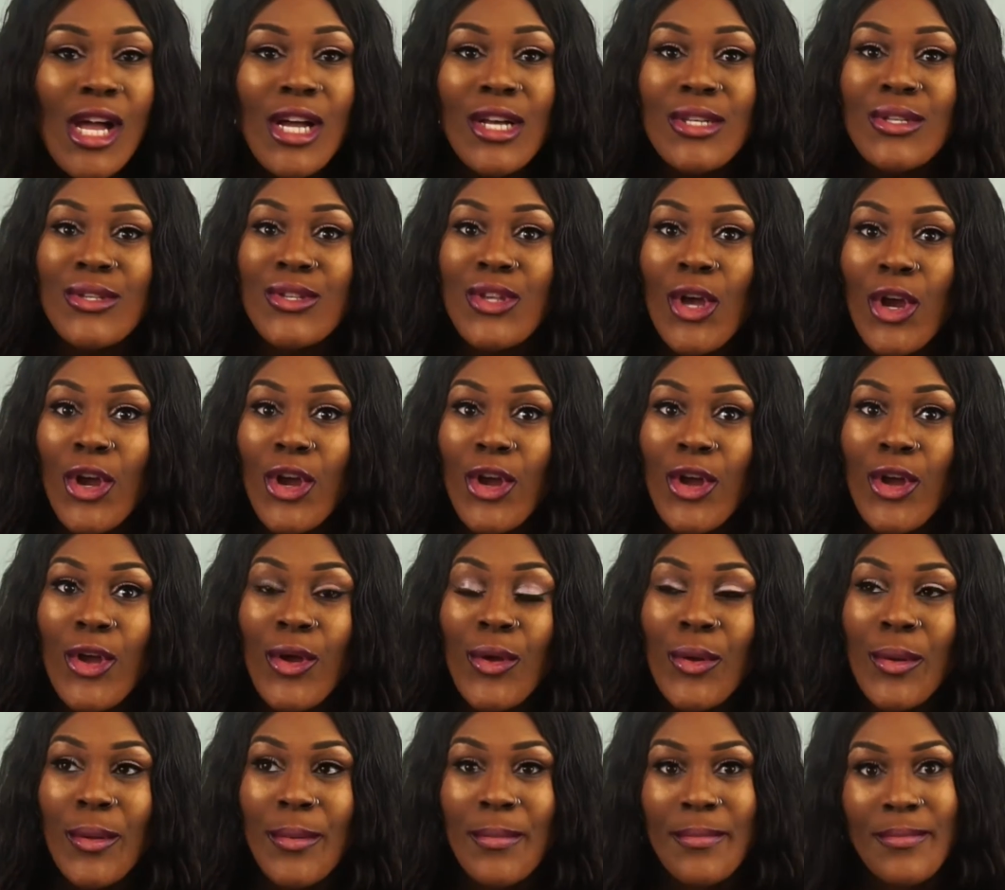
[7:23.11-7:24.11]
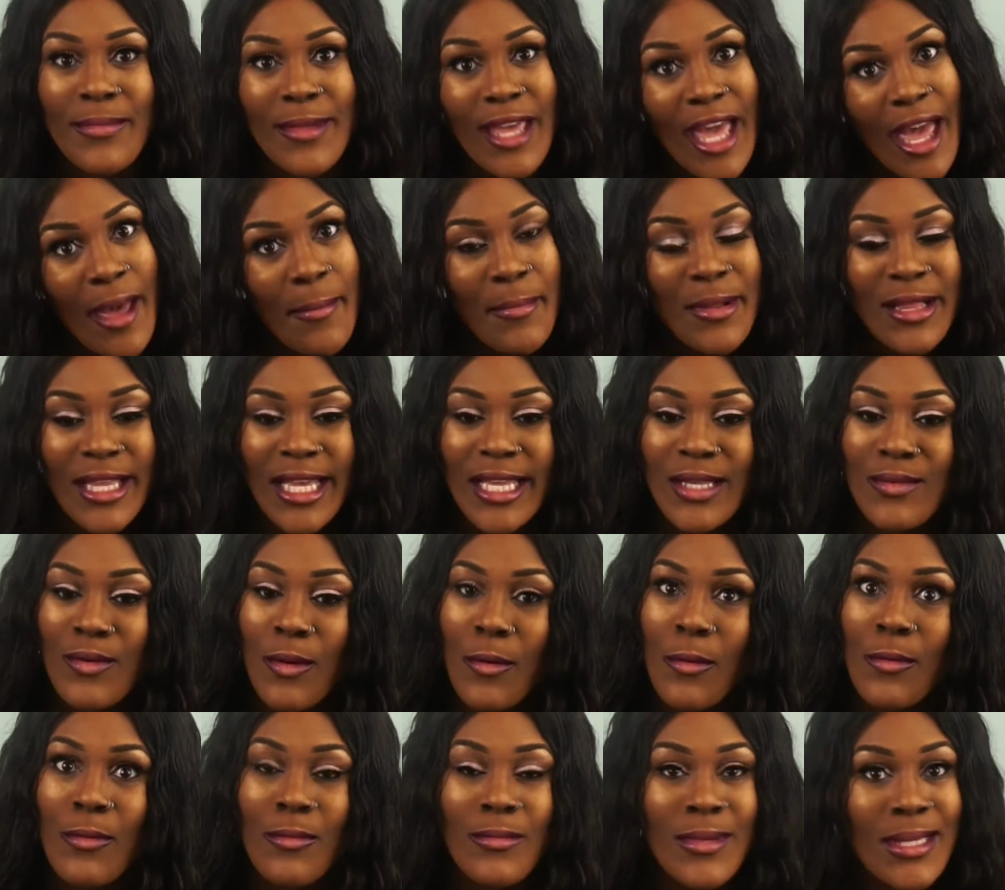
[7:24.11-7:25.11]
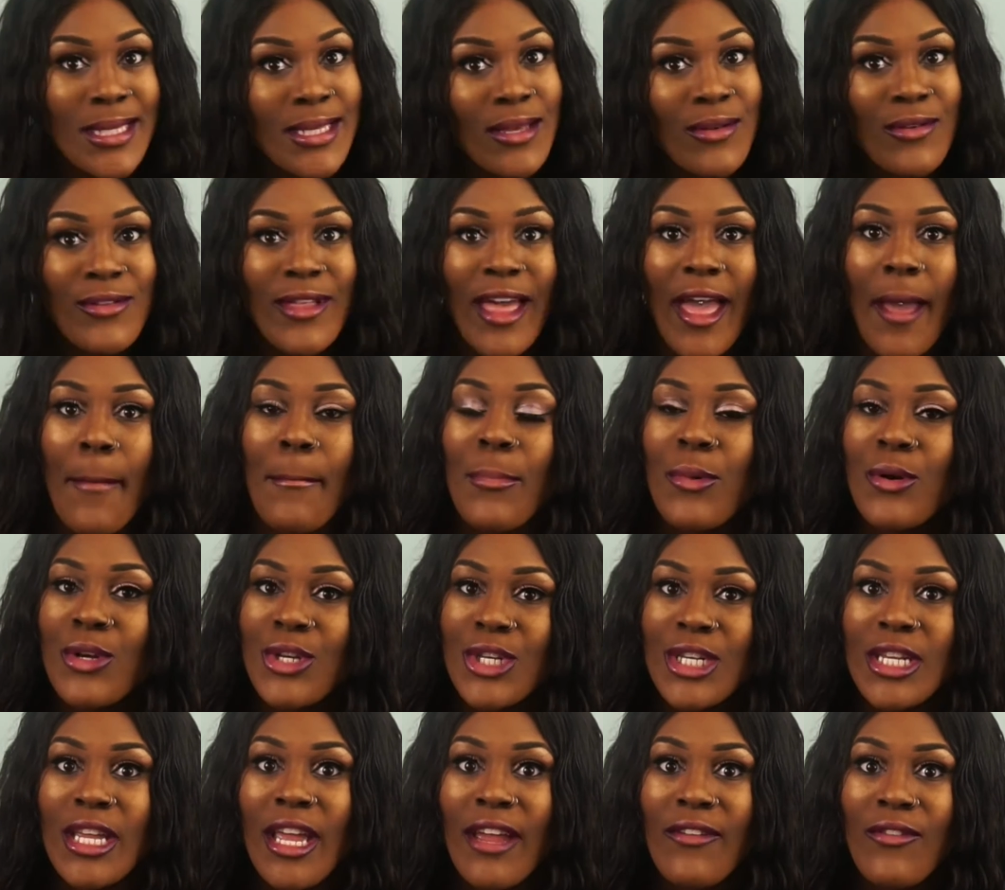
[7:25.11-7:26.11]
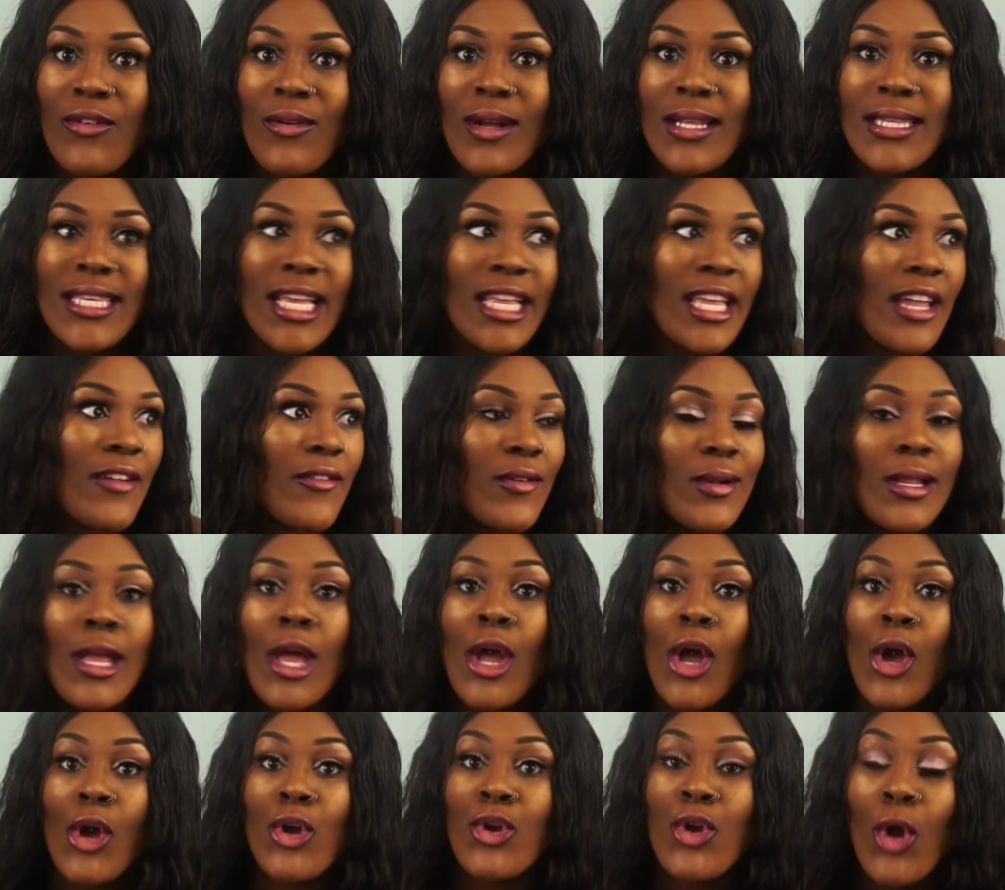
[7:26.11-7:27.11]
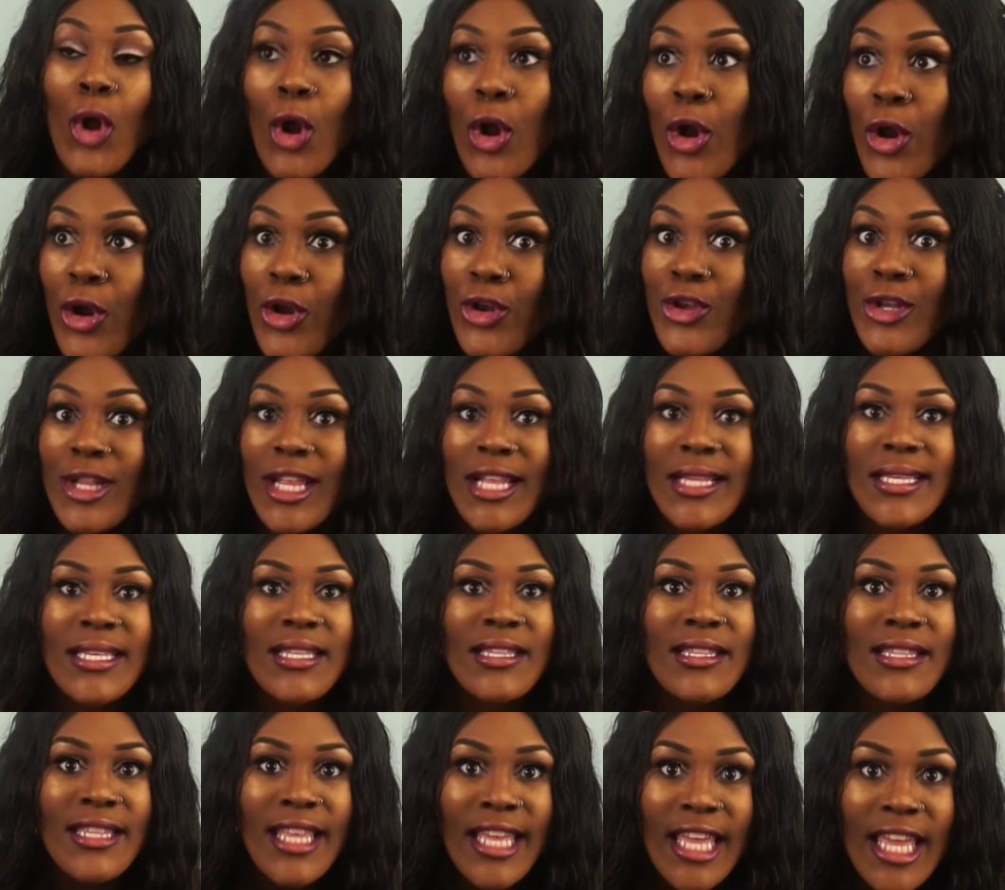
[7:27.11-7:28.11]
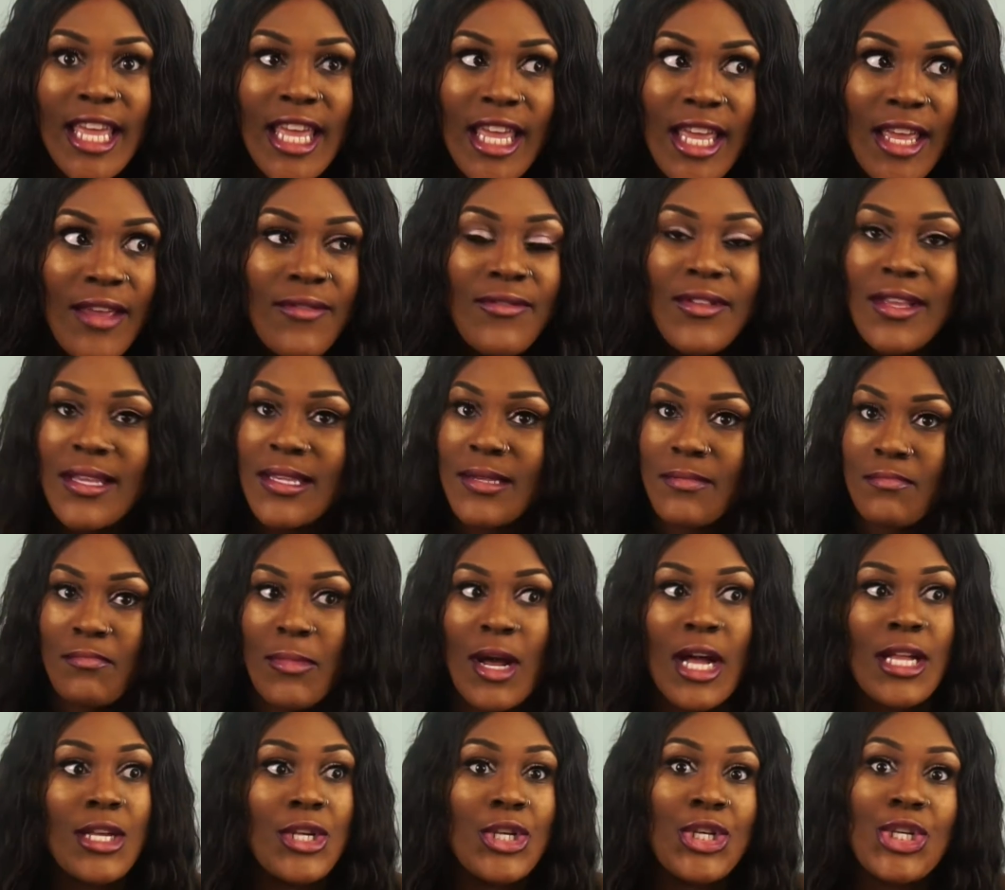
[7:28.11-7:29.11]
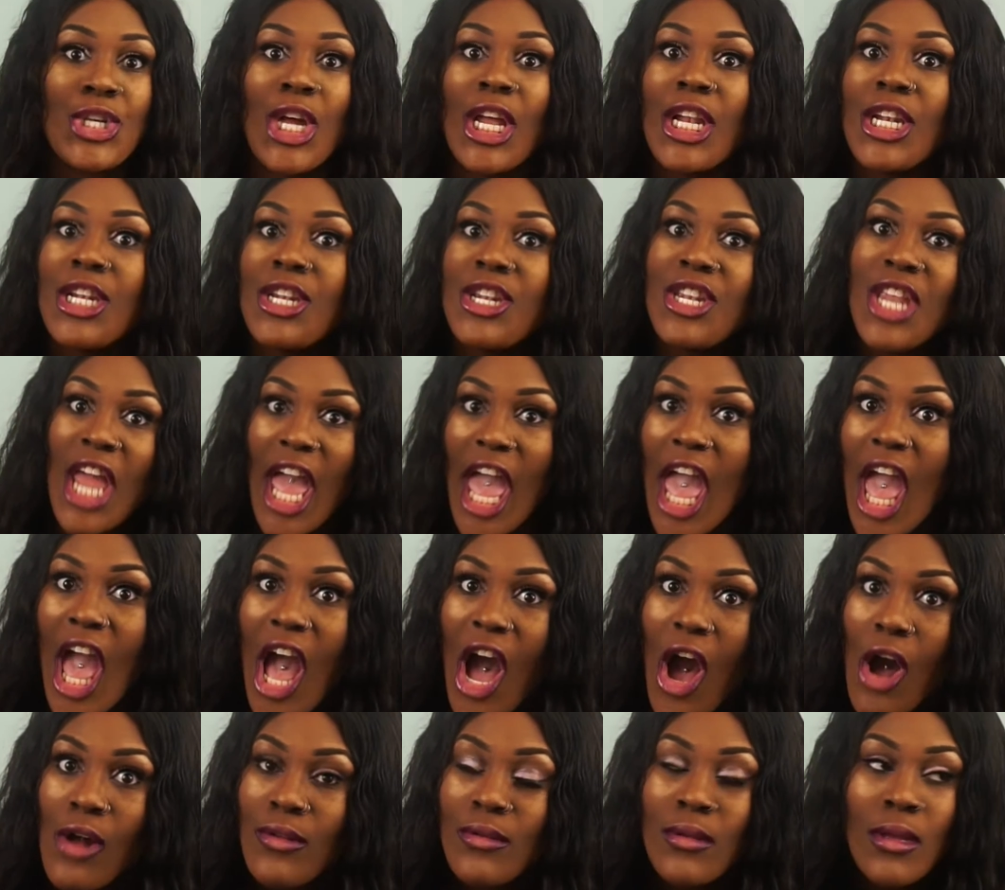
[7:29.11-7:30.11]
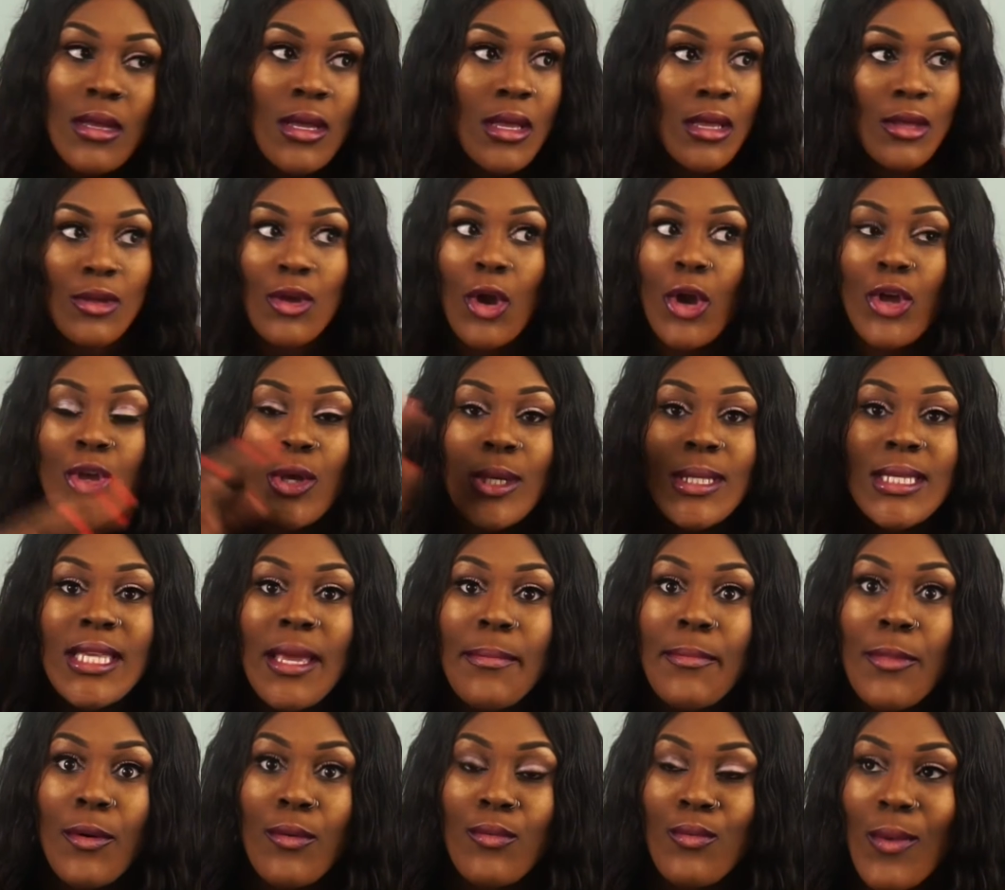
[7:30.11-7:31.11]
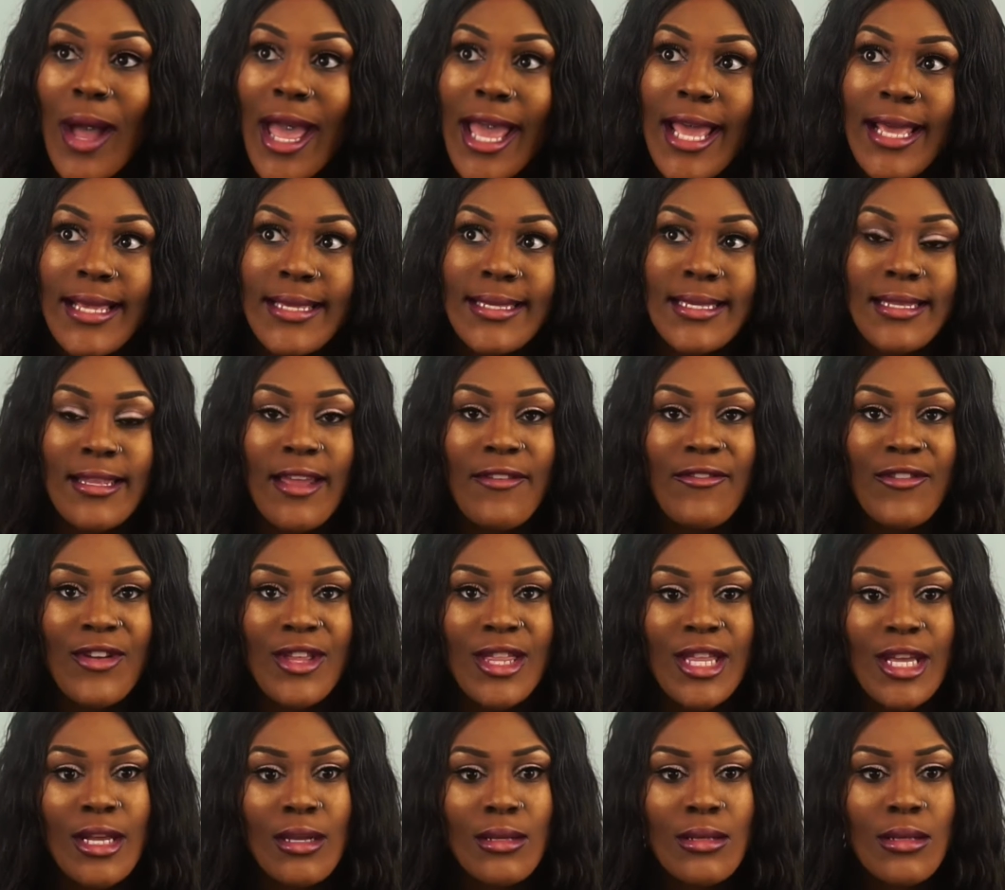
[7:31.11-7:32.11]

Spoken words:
So yeah, police were still there pushing everyone, telling everyone, go, you need to leave, this party's shut down, go your separate ways and everything.